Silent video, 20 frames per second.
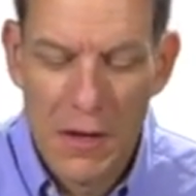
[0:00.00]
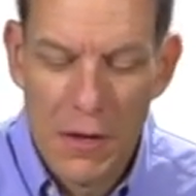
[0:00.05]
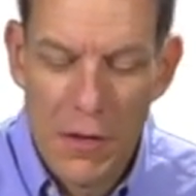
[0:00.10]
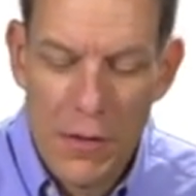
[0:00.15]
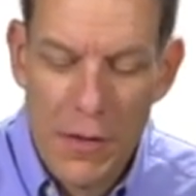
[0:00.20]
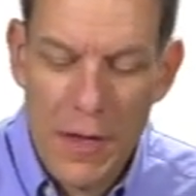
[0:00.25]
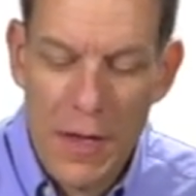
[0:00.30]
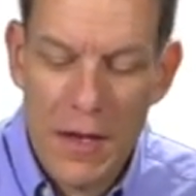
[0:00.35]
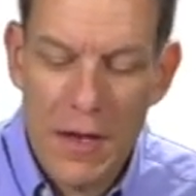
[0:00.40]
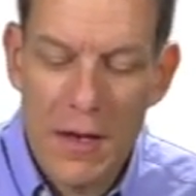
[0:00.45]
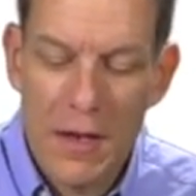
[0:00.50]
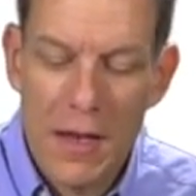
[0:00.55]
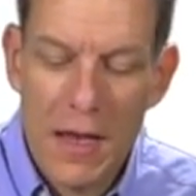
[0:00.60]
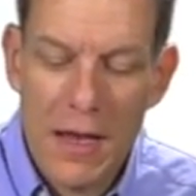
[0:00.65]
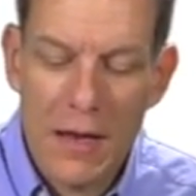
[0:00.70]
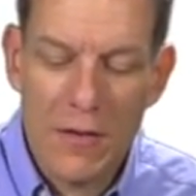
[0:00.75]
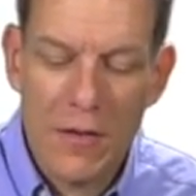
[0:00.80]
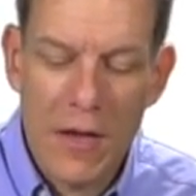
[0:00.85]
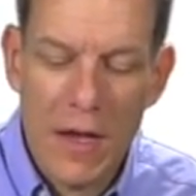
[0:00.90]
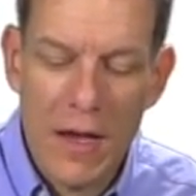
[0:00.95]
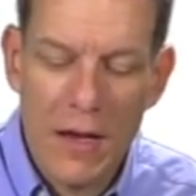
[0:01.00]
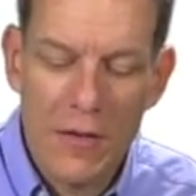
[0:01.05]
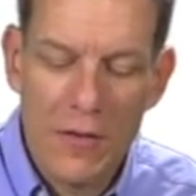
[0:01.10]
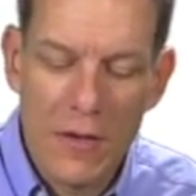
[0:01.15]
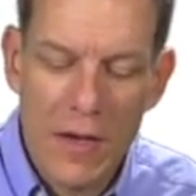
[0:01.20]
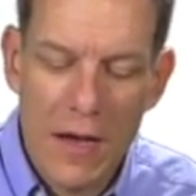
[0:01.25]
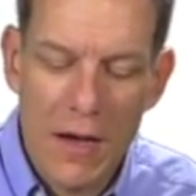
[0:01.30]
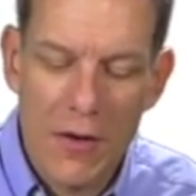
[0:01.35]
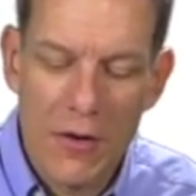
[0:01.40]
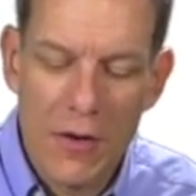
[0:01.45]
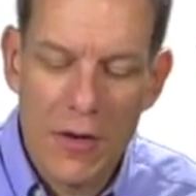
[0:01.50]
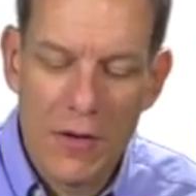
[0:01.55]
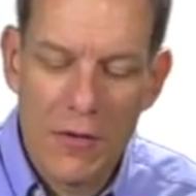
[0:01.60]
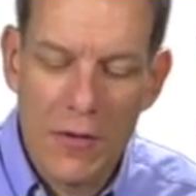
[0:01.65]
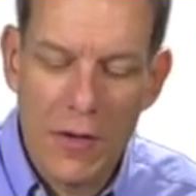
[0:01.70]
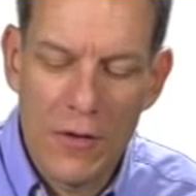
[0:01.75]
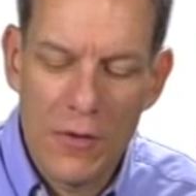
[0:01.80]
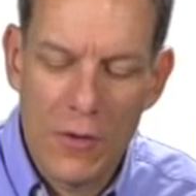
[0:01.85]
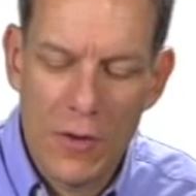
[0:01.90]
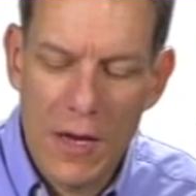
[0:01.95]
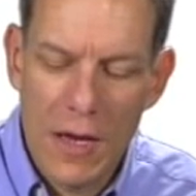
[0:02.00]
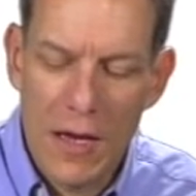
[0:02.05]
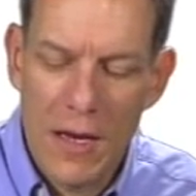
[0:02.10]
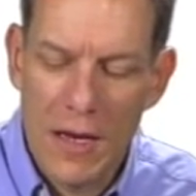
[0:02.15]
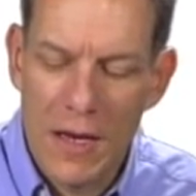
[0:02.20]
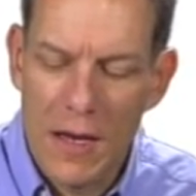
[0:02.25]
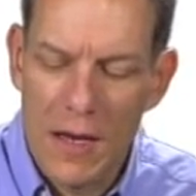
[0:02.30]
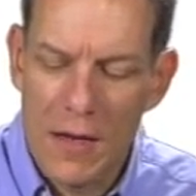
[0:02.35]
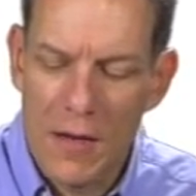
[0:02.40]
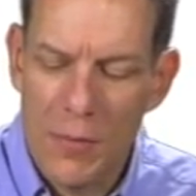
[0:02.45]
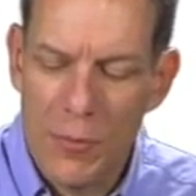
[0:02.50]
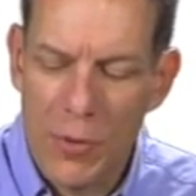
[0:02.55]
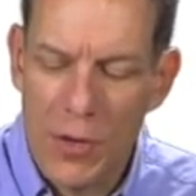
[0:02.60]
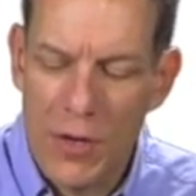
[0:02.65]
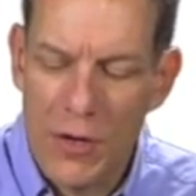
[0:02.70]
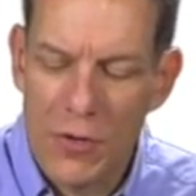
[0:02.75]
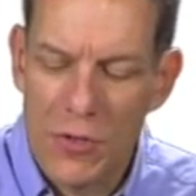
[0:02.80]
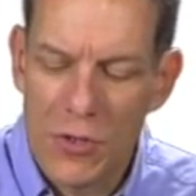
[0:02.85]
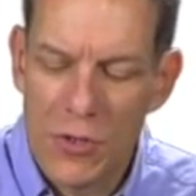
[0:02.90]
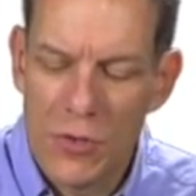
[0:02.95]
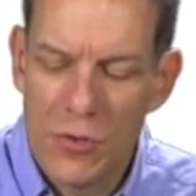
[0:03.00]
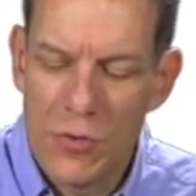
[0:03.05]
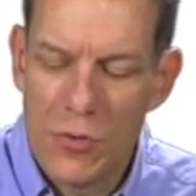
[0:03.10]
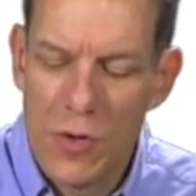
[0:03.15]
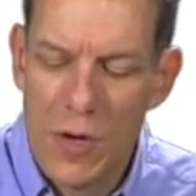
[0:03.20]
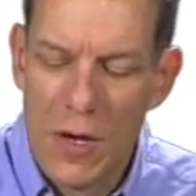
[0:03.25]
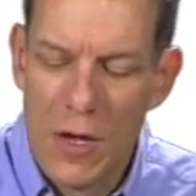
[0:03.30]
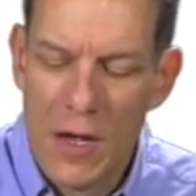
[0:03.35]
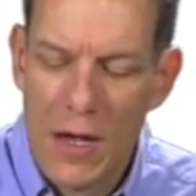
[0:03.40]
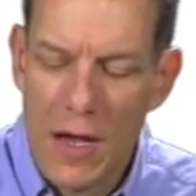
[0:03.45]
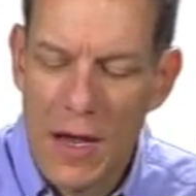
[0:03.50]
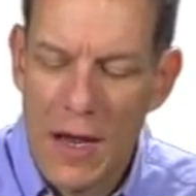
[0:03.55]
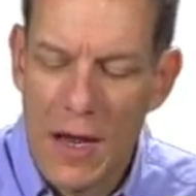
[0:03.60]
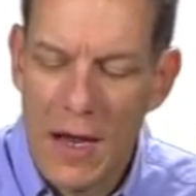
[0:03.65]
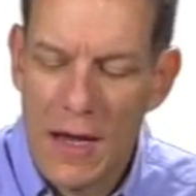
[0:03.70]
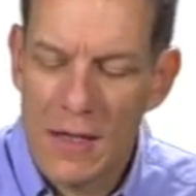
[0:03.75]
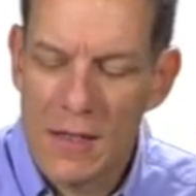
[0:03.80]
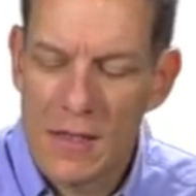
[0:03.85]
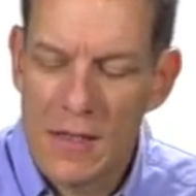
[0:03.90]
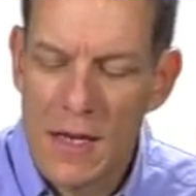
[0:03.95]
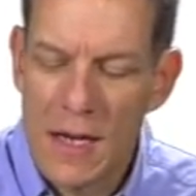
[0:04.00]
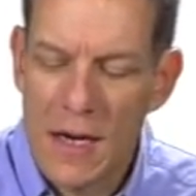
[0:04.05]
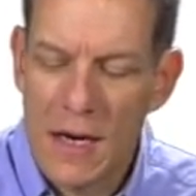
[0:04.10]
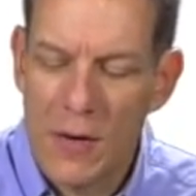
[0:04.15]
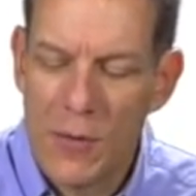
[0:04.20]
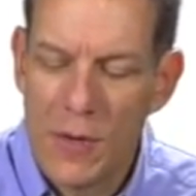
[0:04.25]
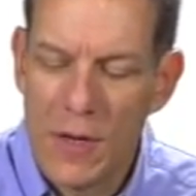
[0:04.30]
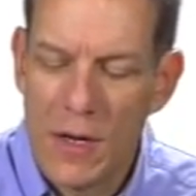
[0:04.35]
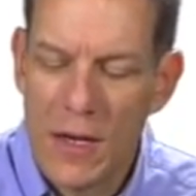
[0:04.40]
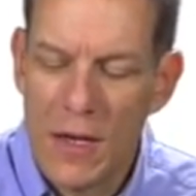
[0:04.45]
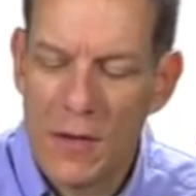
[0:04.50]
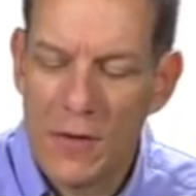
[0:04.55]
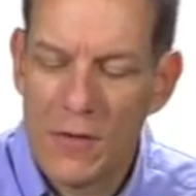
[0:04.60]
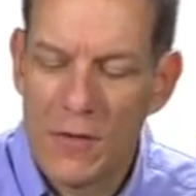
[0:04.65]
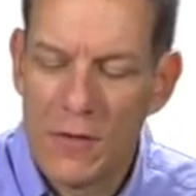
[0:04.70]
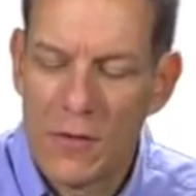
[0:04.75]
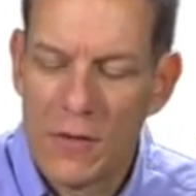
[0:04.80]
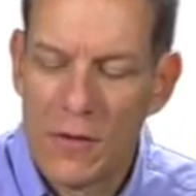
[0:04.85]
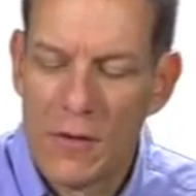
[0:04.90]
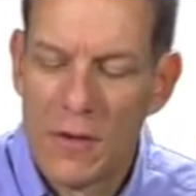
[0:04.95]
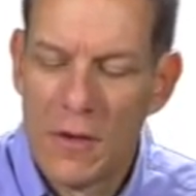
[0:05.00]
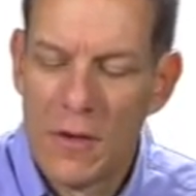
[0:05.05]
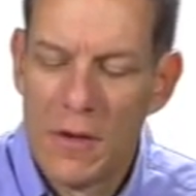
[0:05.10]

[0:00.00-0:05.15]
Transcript: then that ties down and says, okay, player 2 has to acquiesce.